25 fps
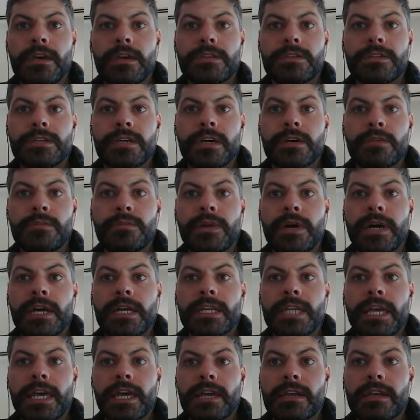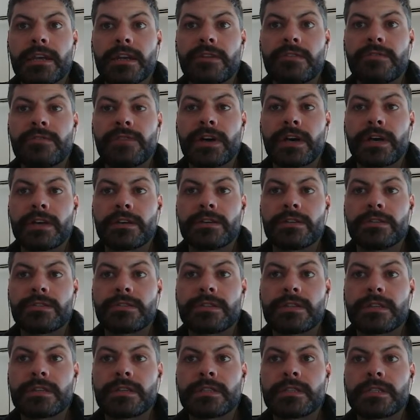To combine candidate
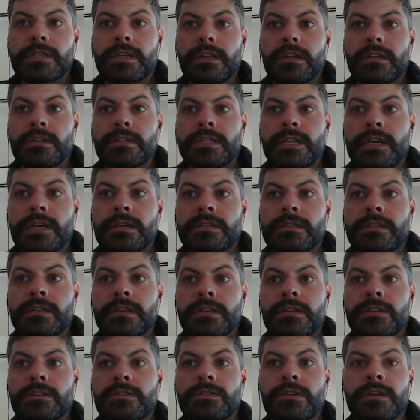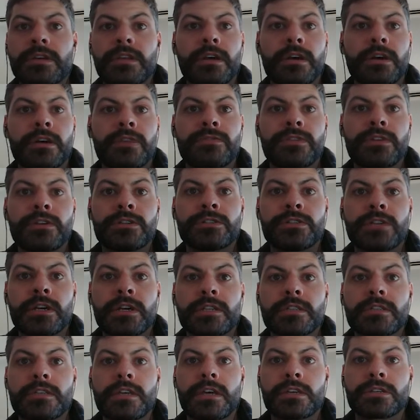values, Stellar takes the union of their
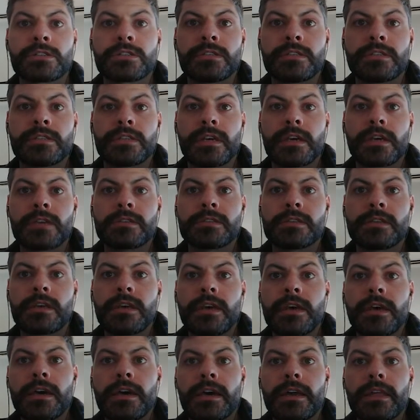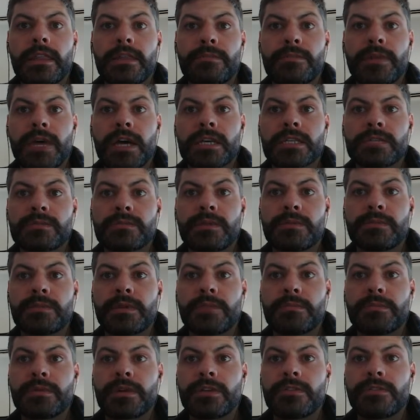transaction sets and the maximum
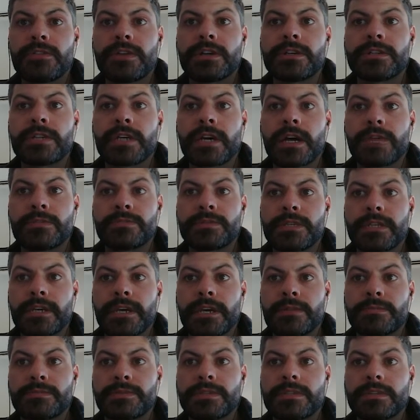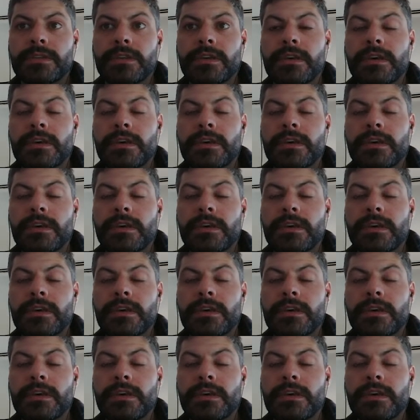number of their timestamps.